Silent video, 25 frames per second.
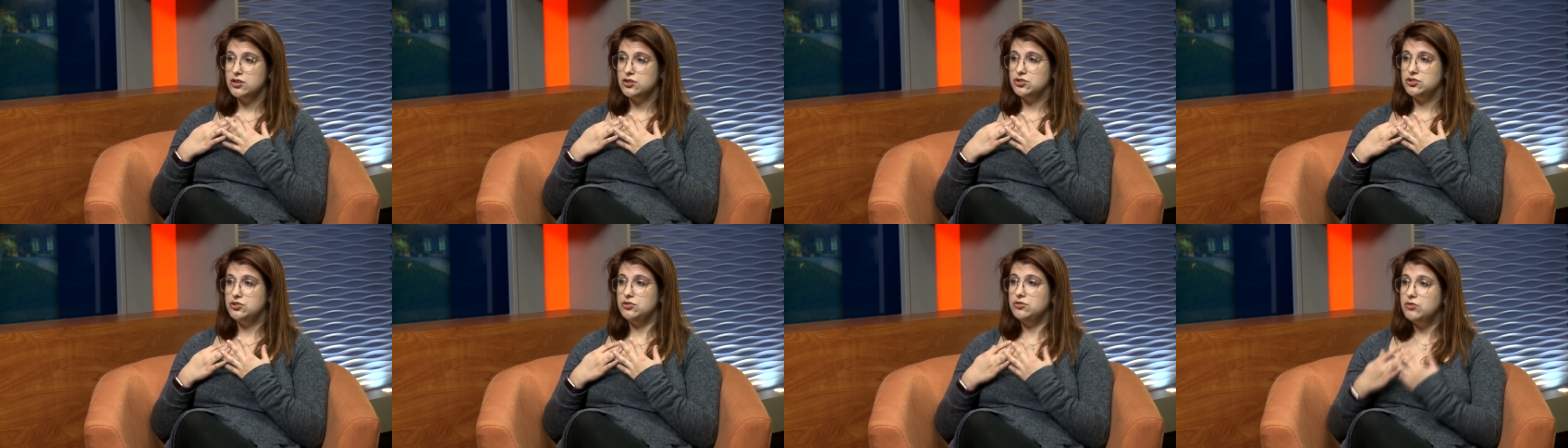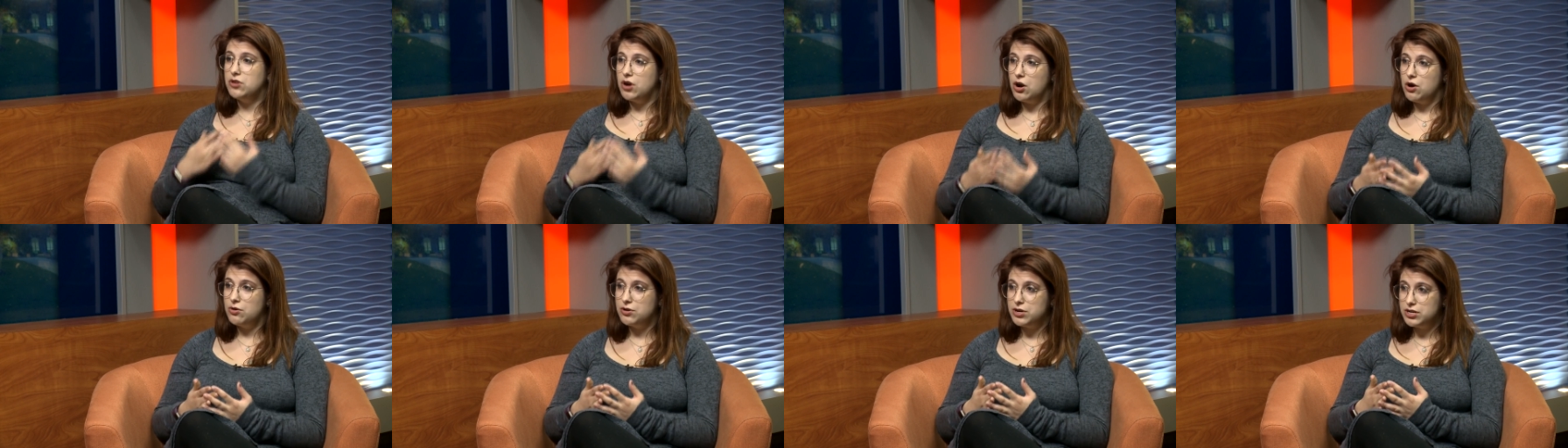to
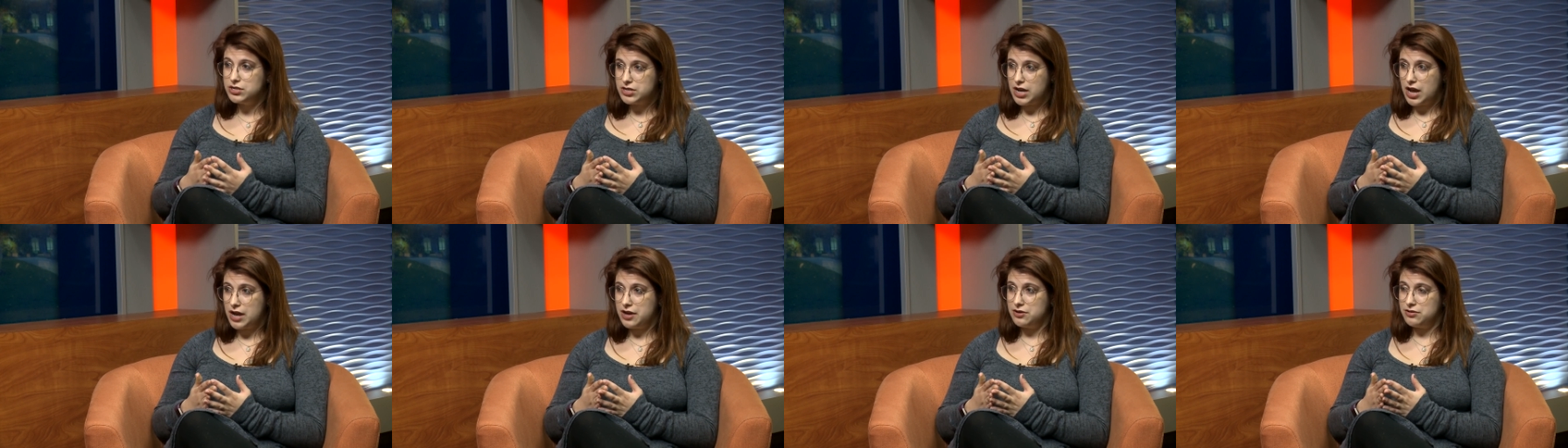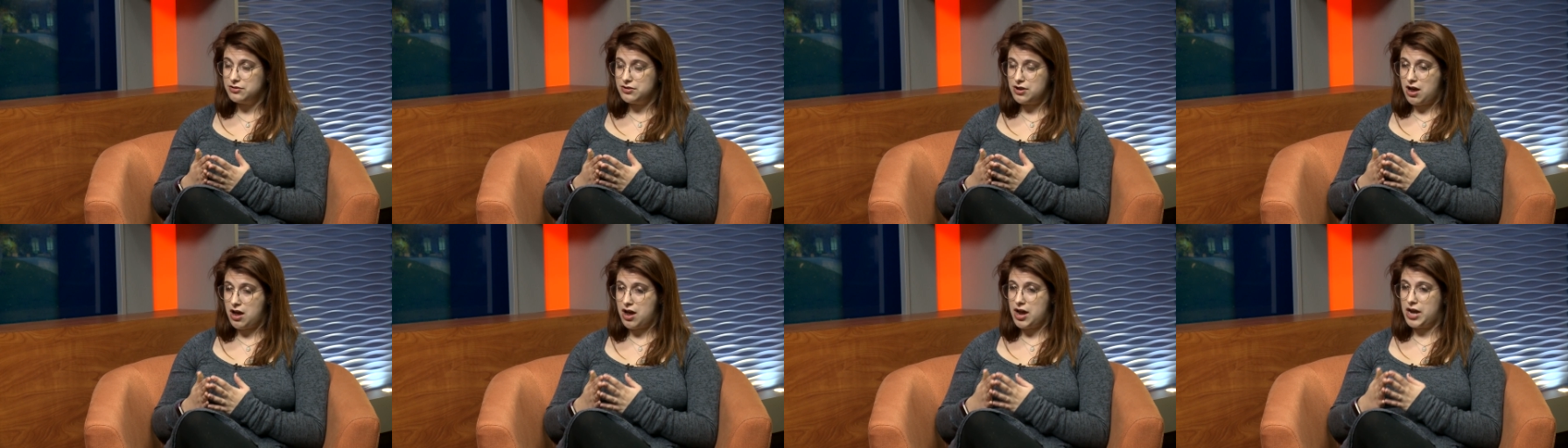go to
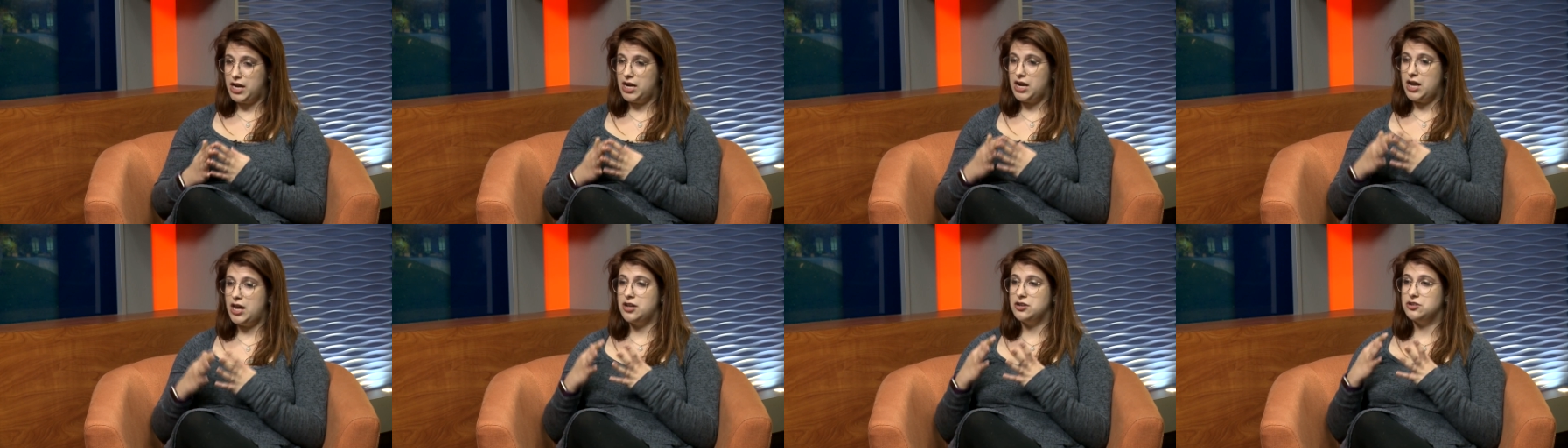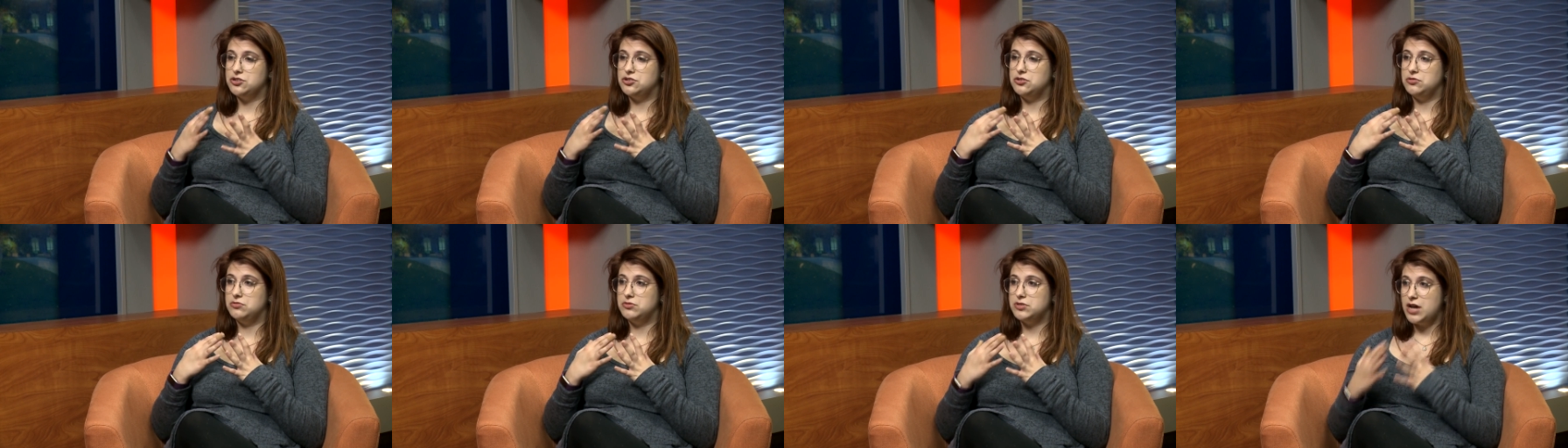Title IX
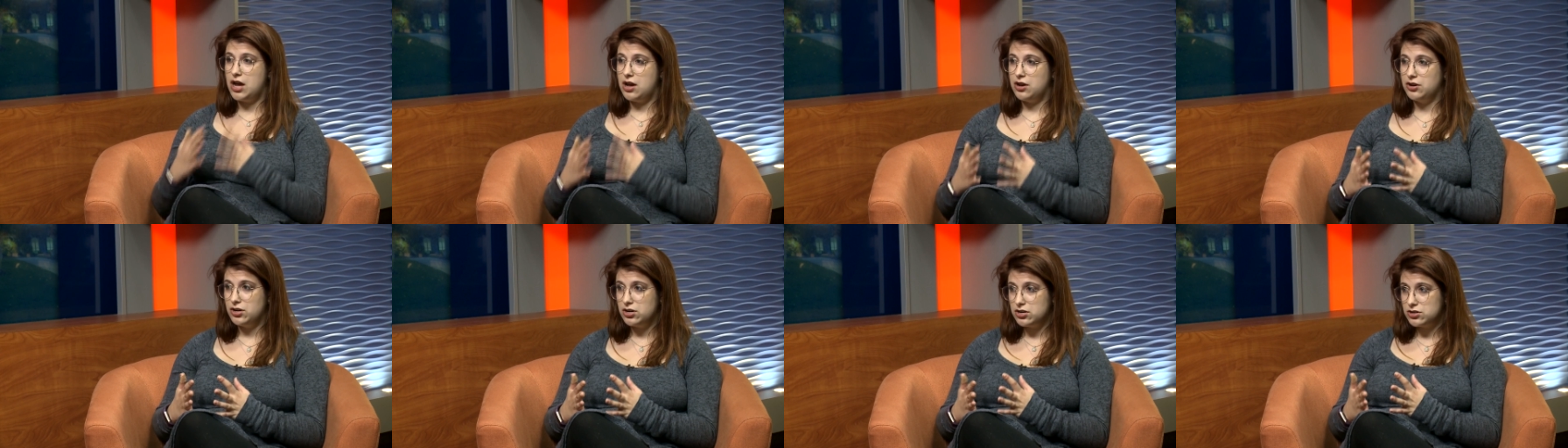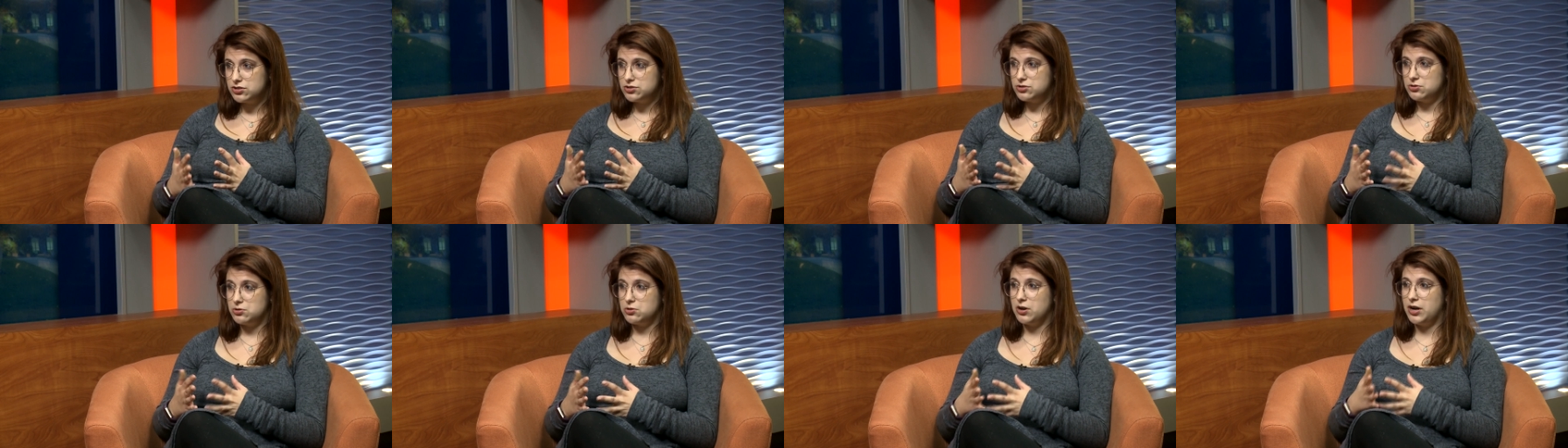and to tell your
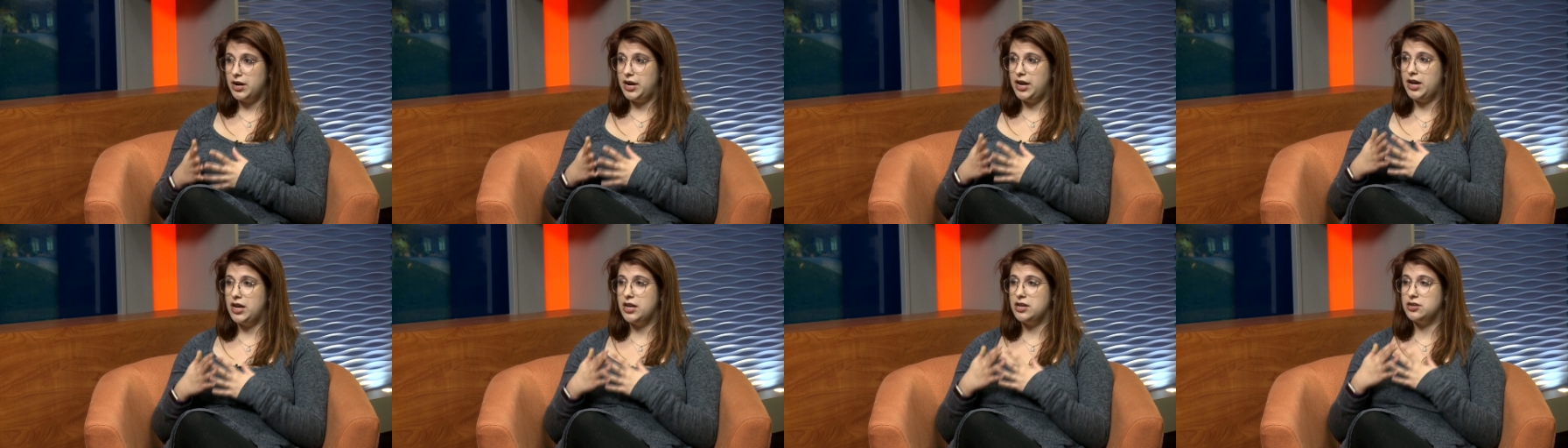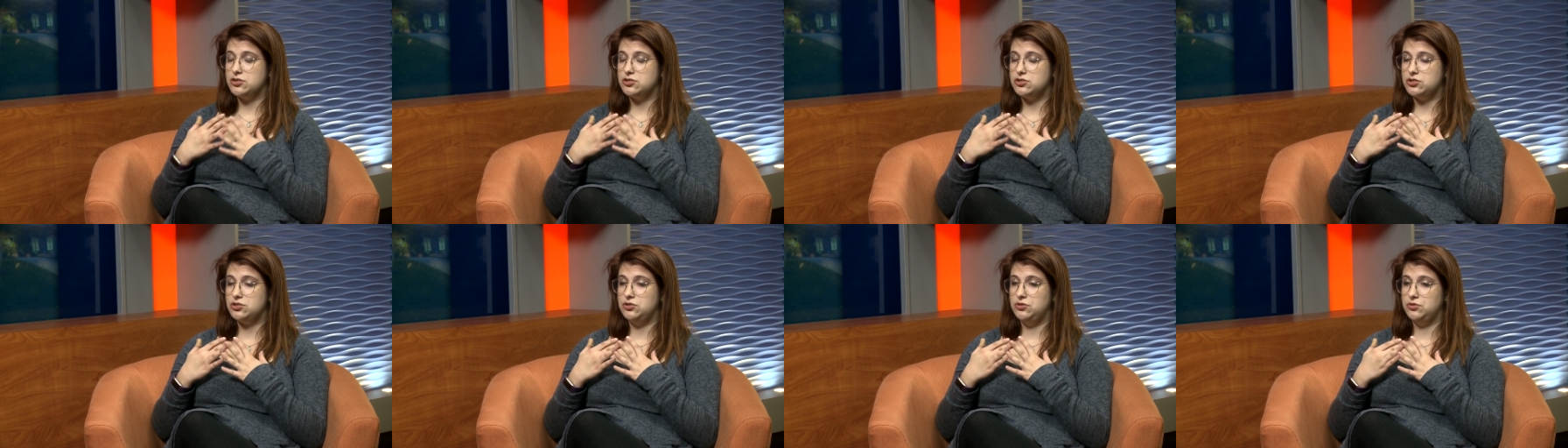story
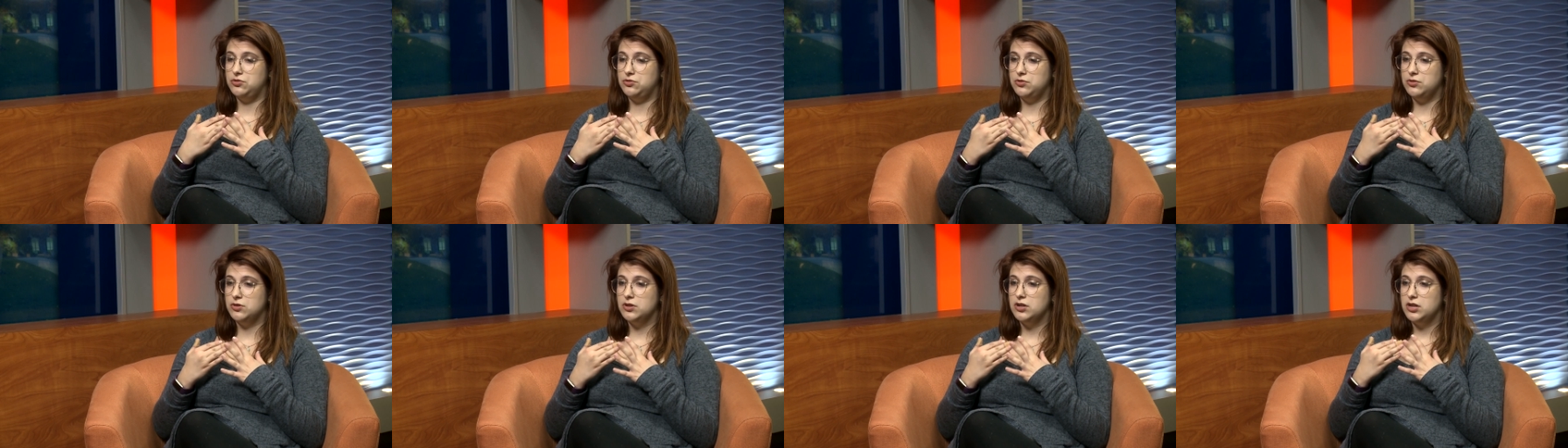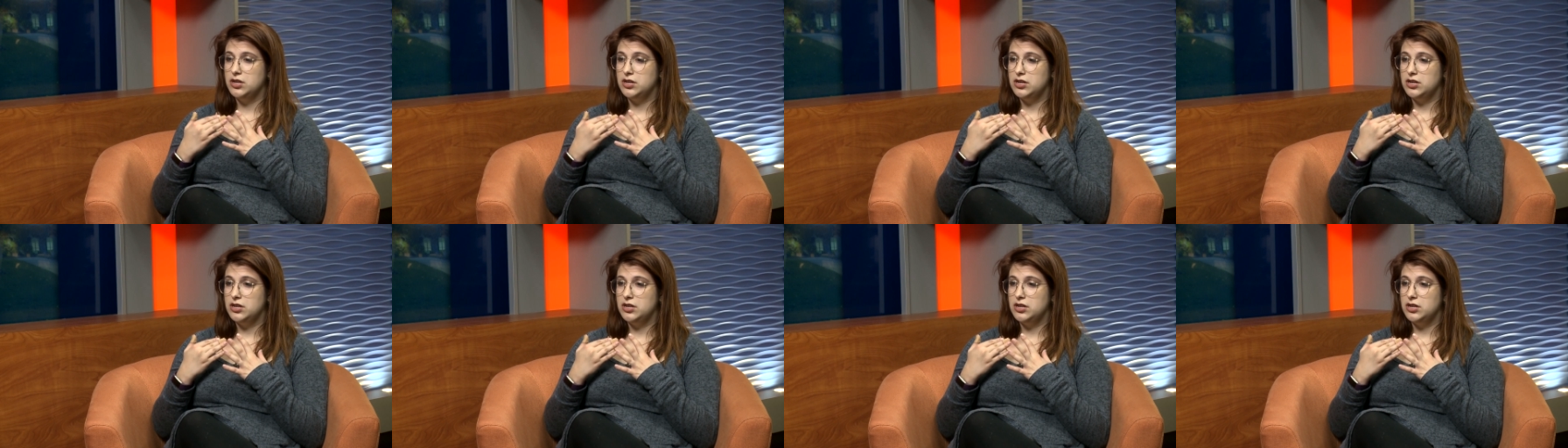and to